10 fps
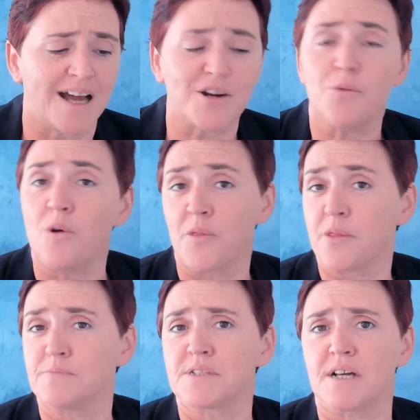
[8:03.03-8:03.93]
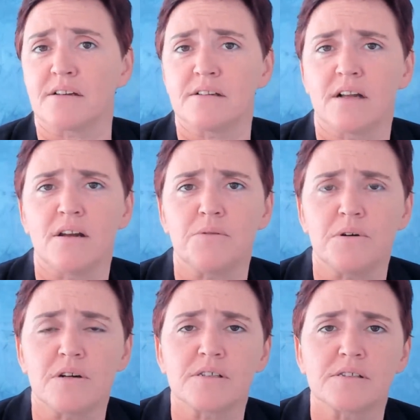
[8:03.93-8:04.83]
I don't want them to get a lot
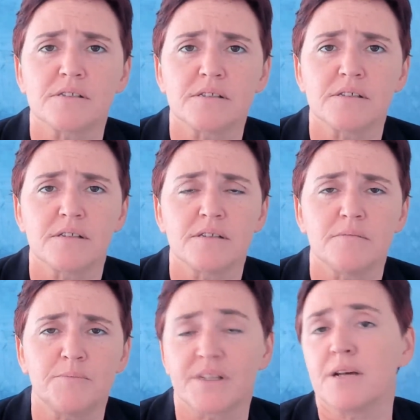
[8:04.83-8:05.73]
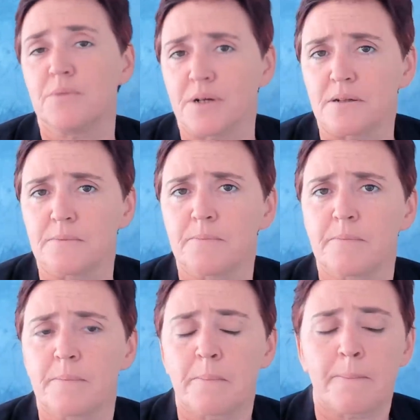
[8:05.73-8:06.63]
worse, but they will.
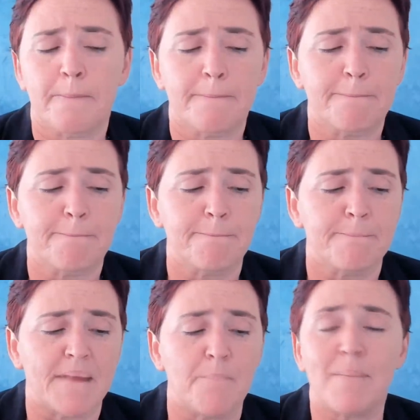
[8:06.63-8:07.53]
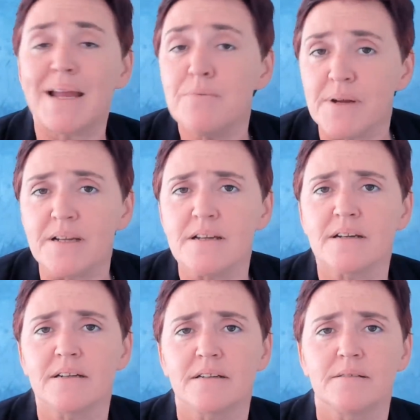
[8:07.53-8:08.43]
And
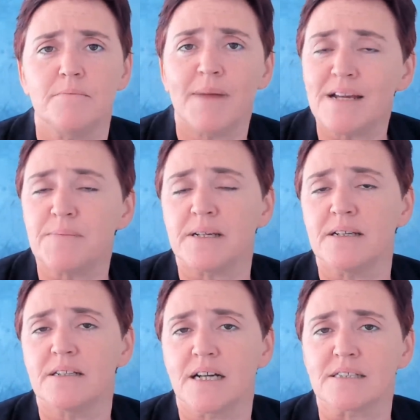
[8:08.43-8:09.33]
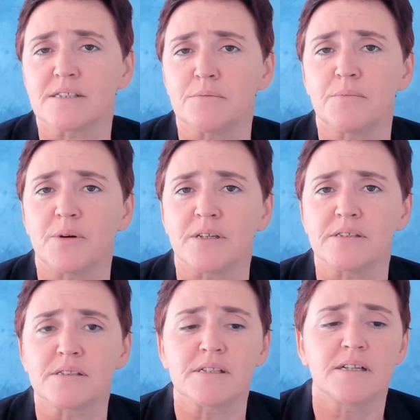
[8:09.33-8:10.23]
maybe, maybe at some
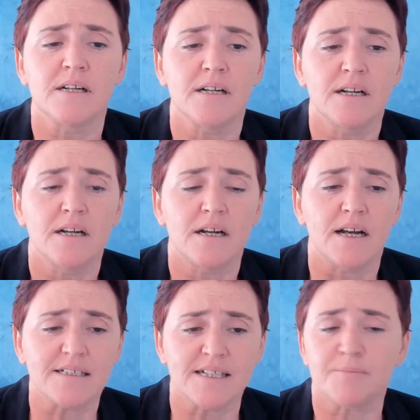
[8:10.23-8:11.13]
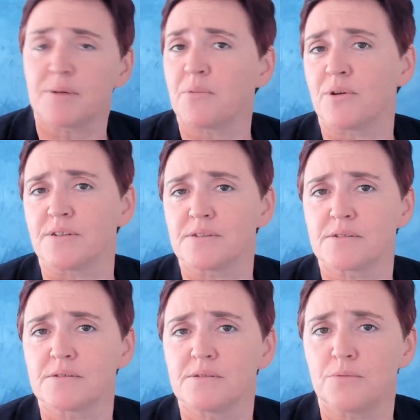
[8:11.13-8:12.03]
point, a tipping point
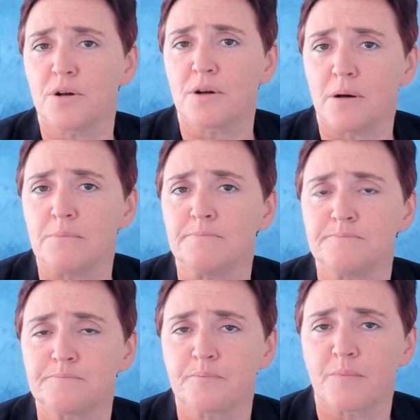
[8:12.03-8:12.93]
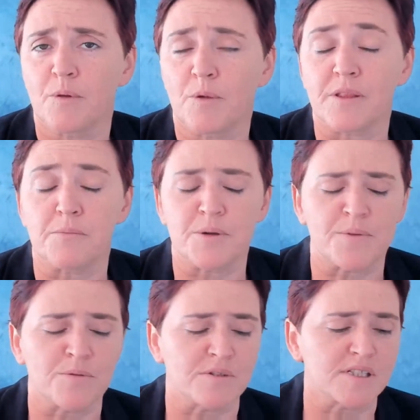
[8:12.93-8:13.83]
will come when the
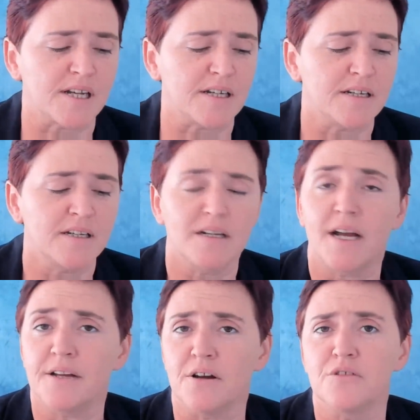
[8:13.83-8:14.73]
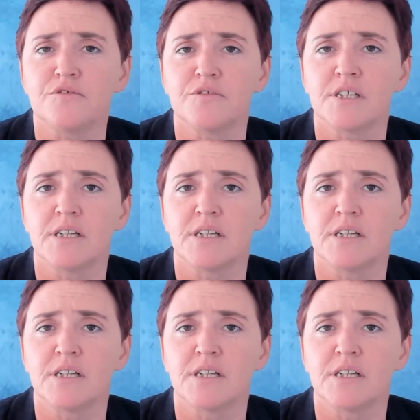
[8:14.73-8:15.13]
people will say enough.